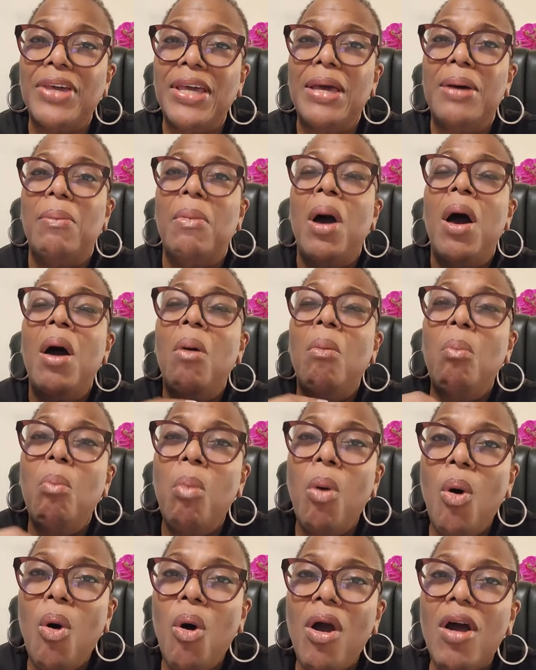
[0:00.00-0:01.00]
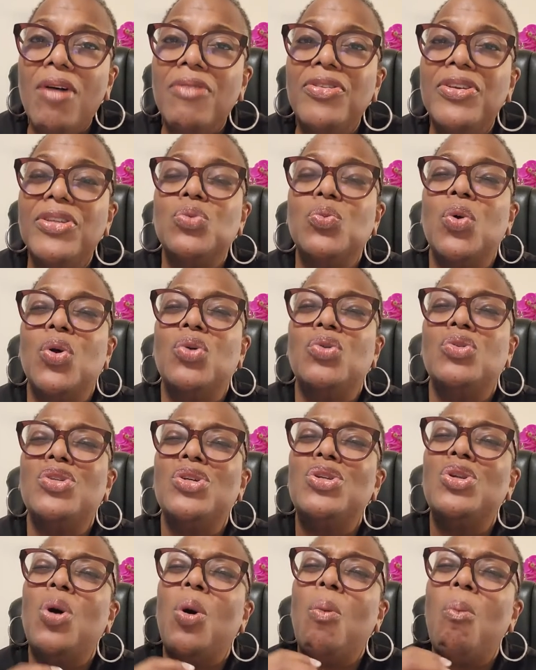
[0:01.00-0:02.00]
him, more of his word,
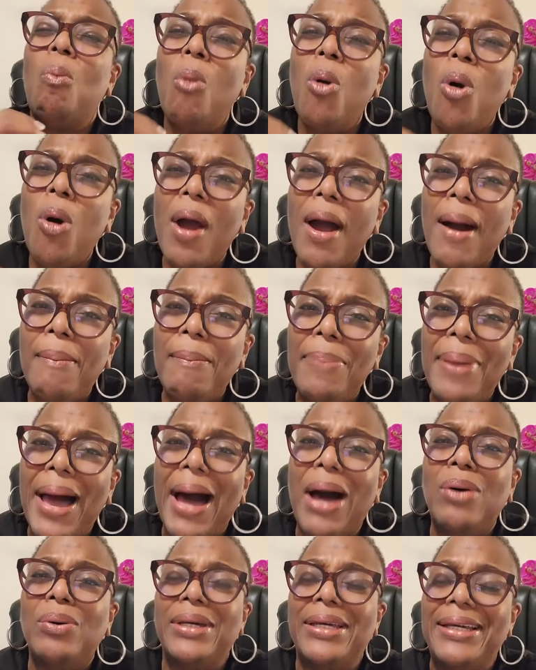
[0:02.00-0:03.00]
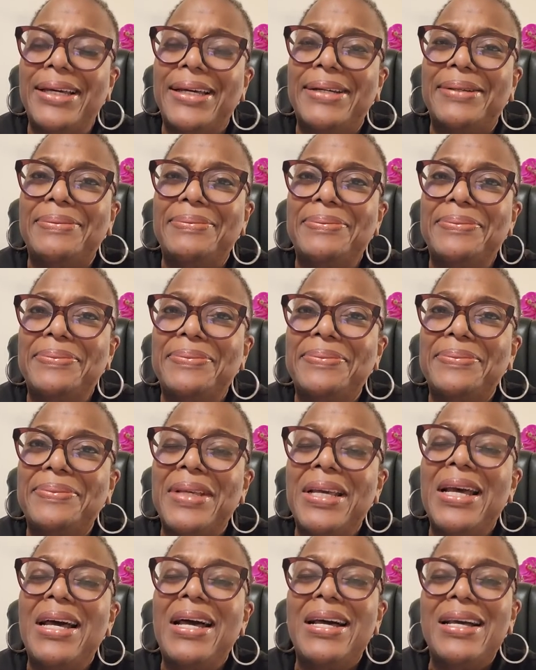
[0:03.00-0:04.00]
to know more about him,
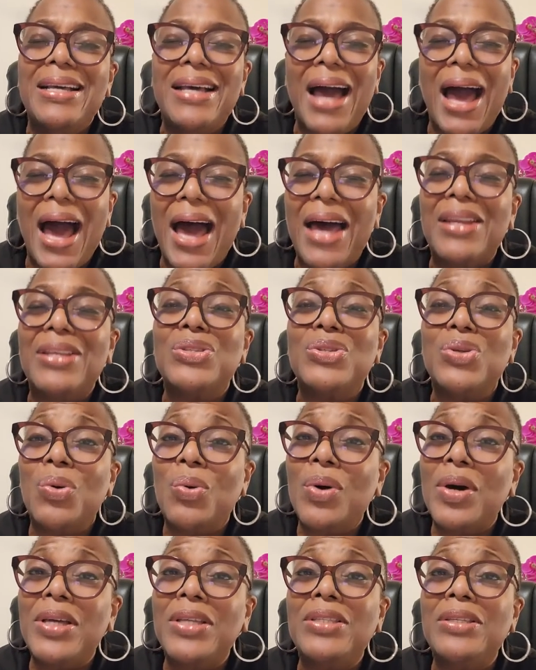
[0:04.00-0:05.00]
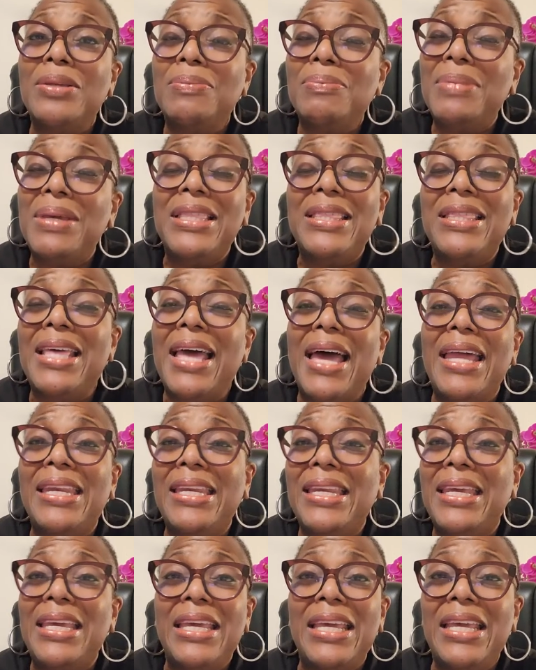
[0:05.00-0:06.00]
God is going to meet that
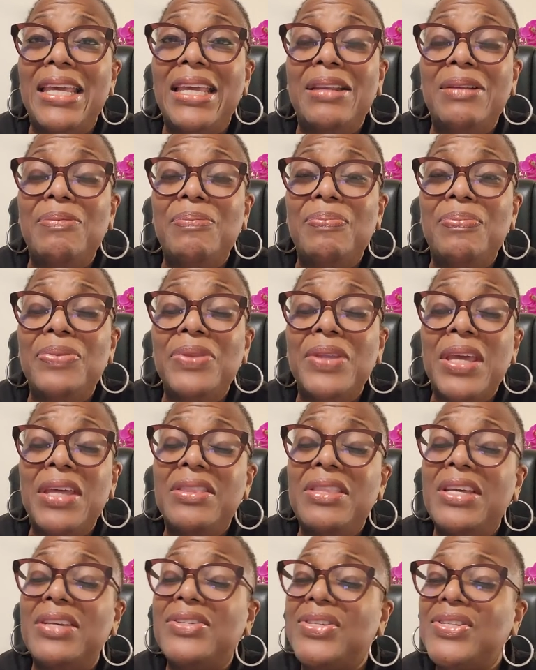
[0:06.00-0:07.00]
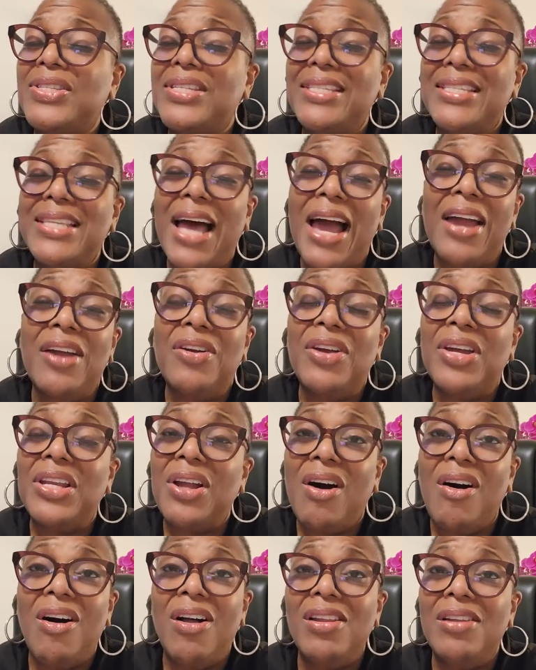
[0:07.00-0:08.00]
need. There's a desire
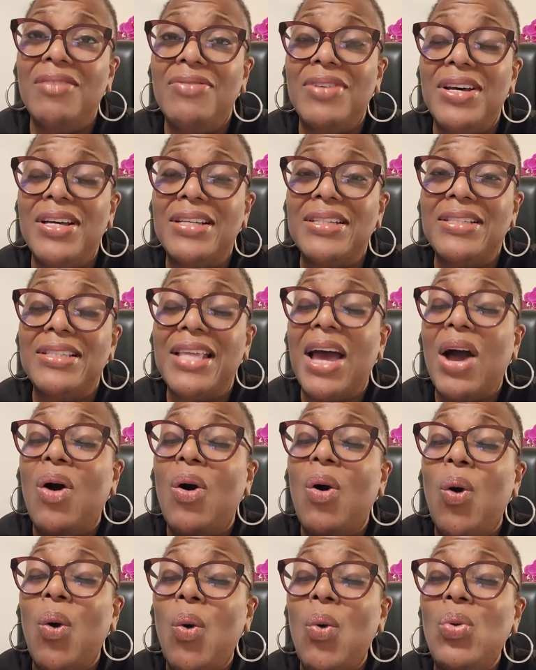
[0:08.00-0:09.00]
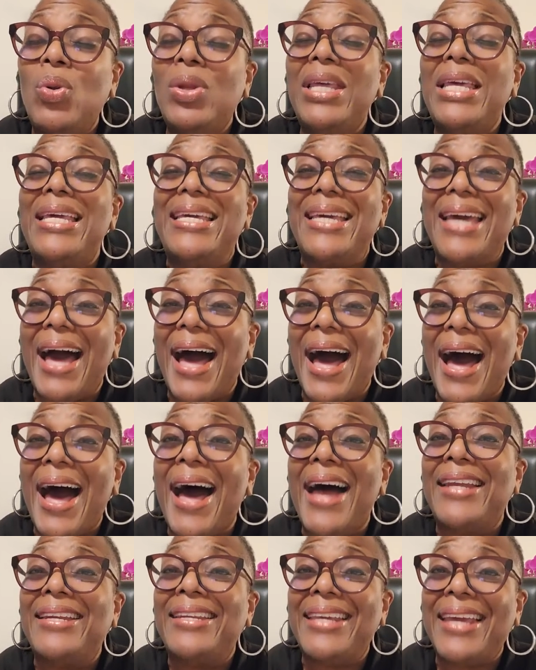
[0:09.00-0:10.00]
in all of us that only
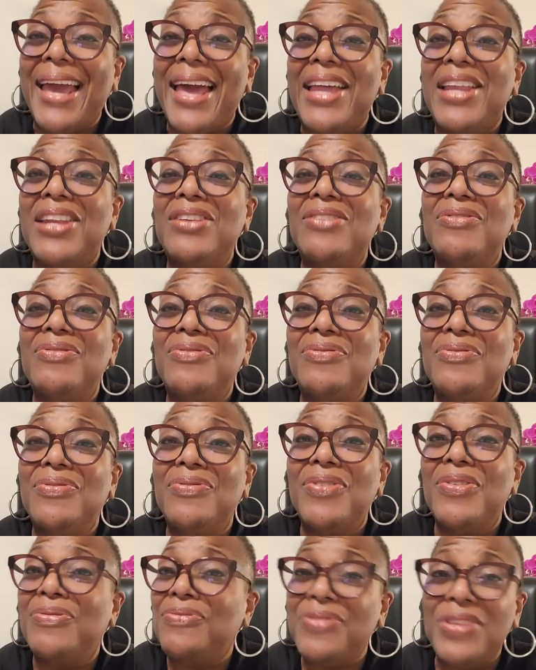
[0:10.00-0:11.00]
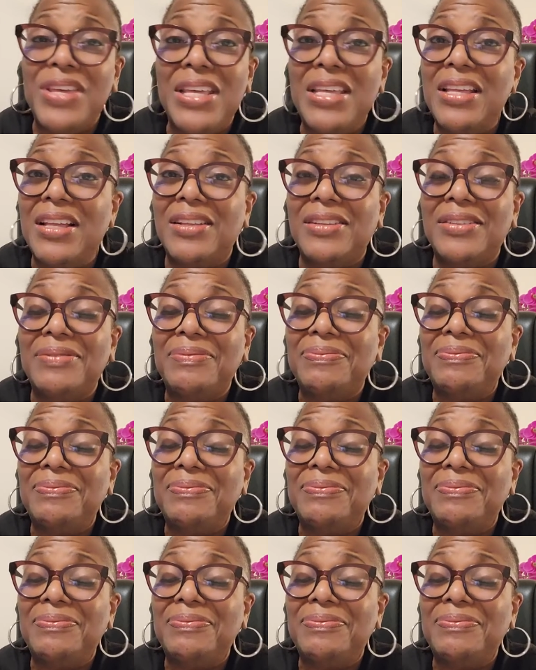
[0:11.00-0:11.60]
God can fulfill.